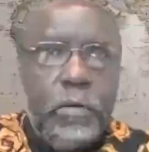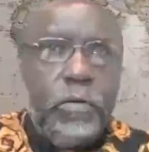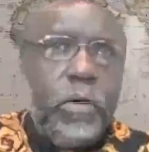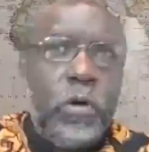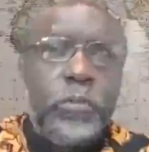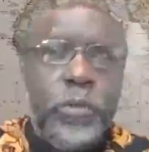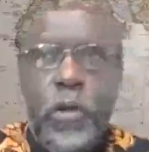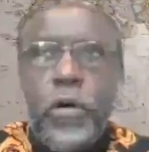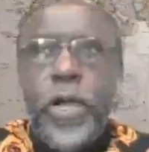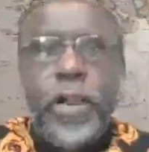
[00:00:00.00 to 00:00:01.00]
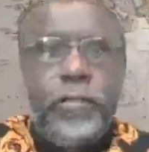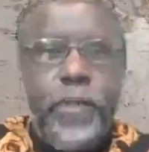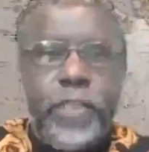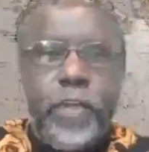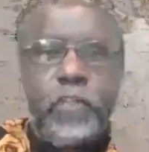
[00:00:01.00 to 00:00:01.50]
what we call
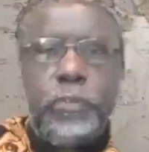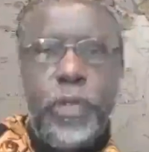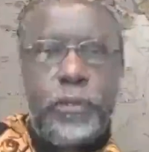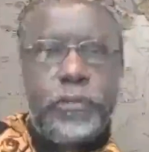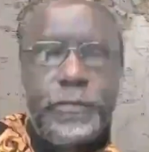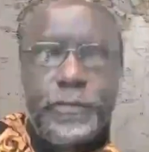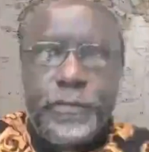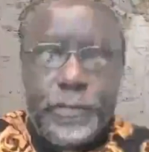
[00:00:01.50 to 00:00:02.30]
elevator speech.